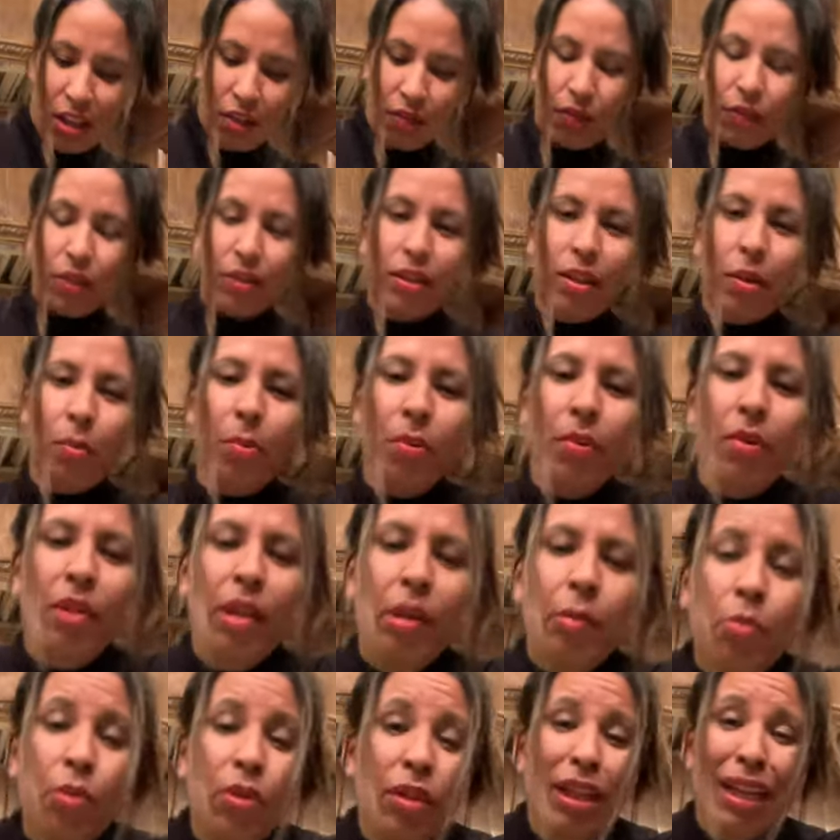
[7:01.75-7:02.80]
for supper,
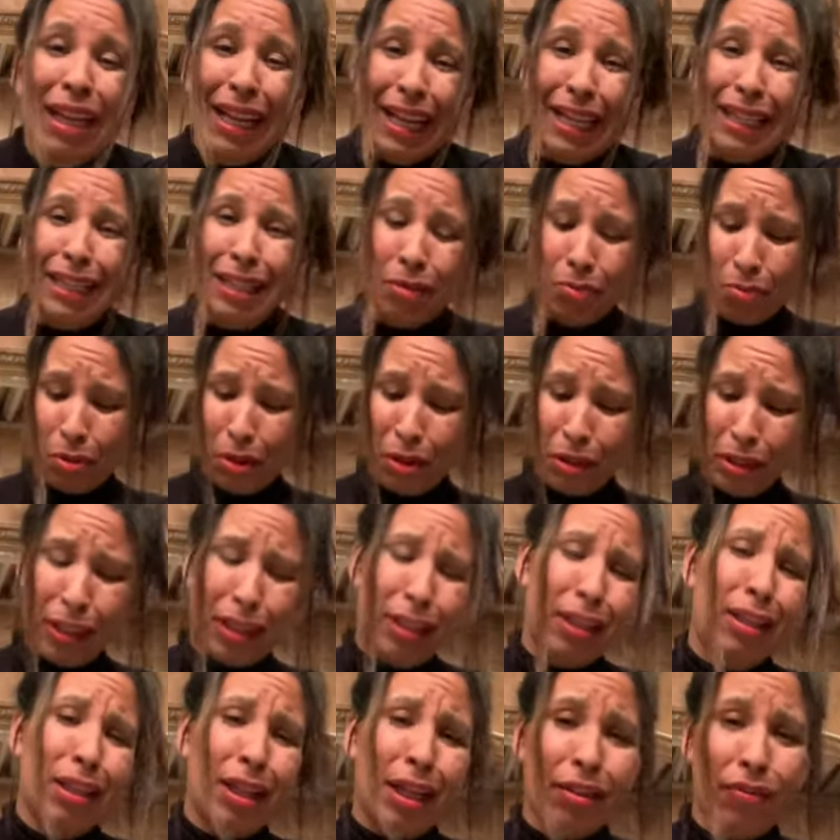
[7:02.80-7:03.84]
and more than likely I'm probably gonna
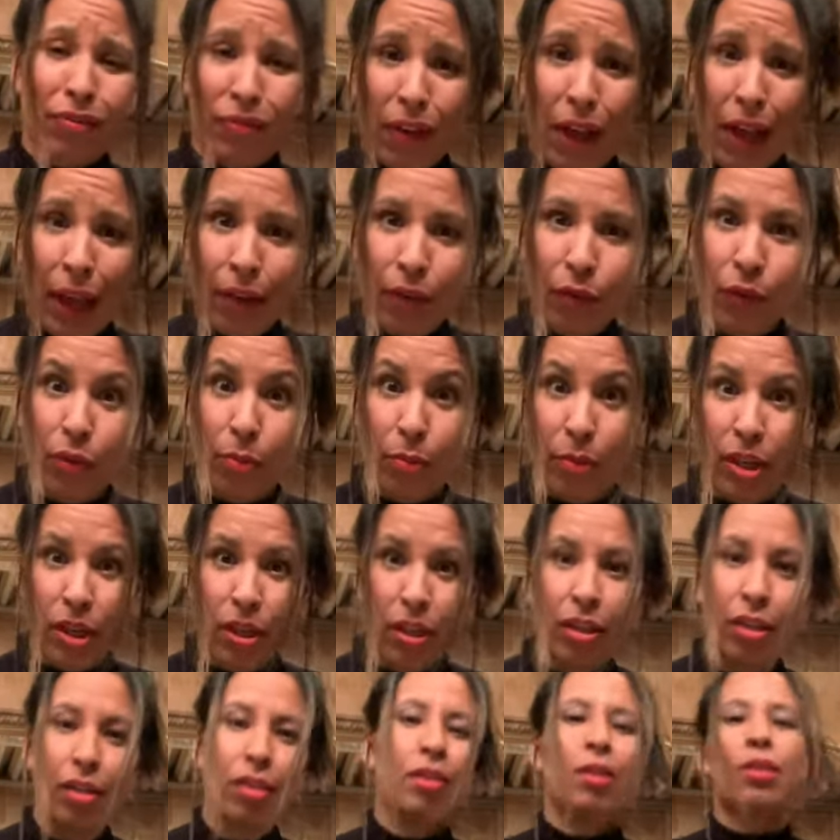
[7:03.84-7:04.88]
eat like 5 with
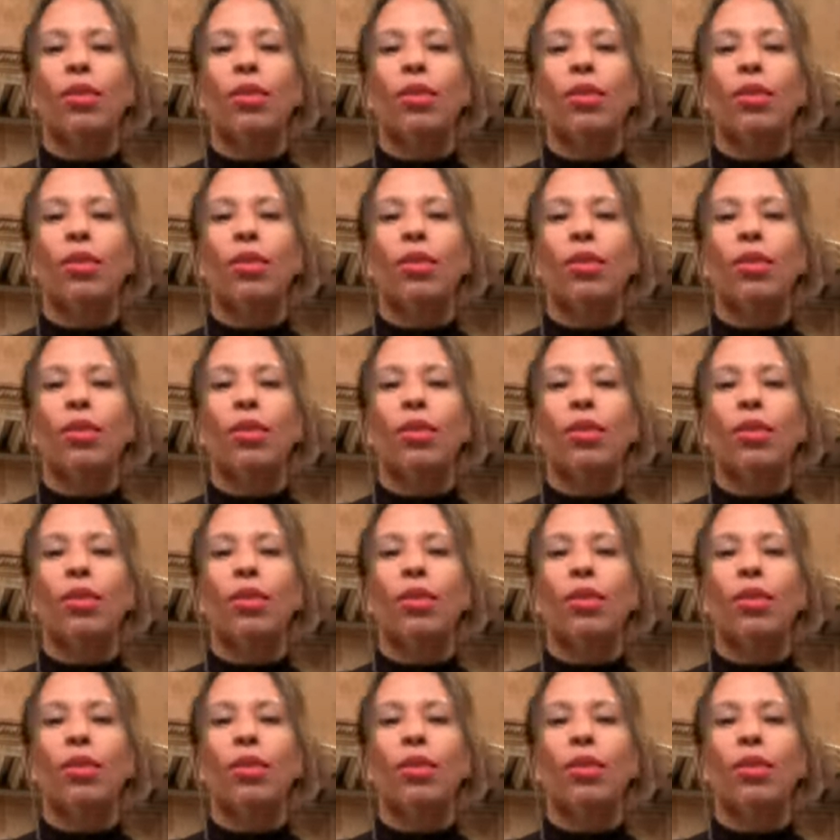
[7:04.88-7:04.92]
butter.